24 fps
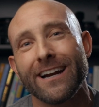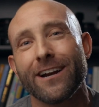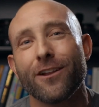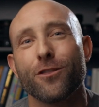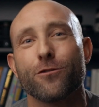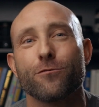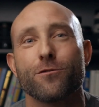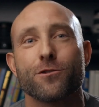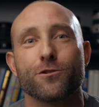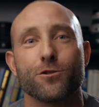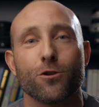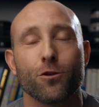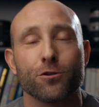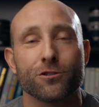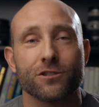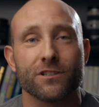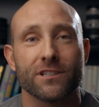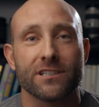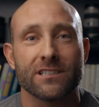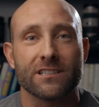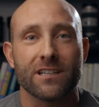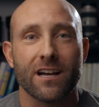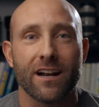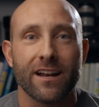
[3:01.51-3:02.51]
into the results of
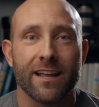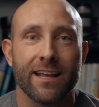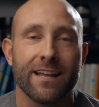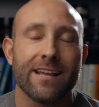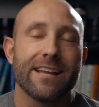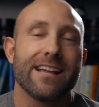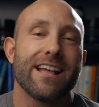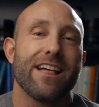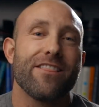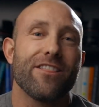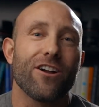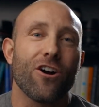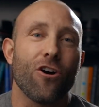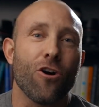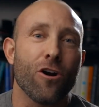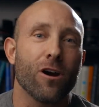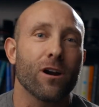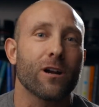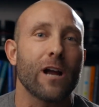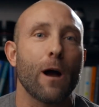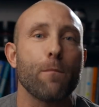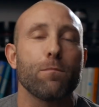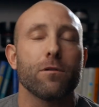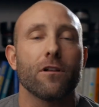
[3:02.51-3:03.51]
the study, there are
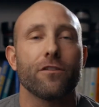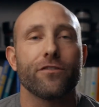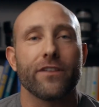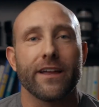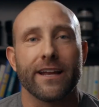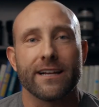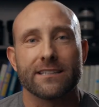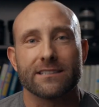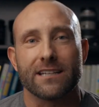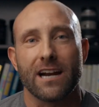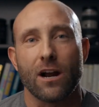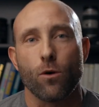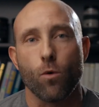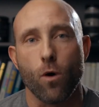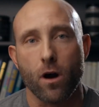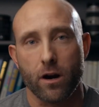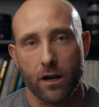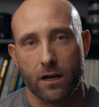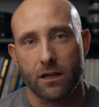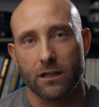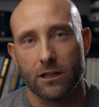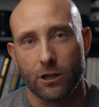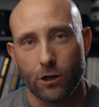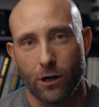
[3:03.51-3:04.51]
a couple of things that I
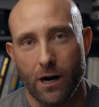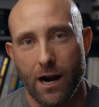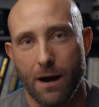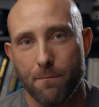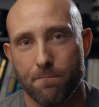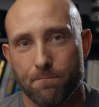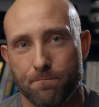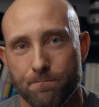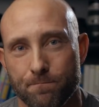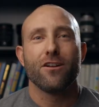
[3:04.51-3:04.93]
want to clear up.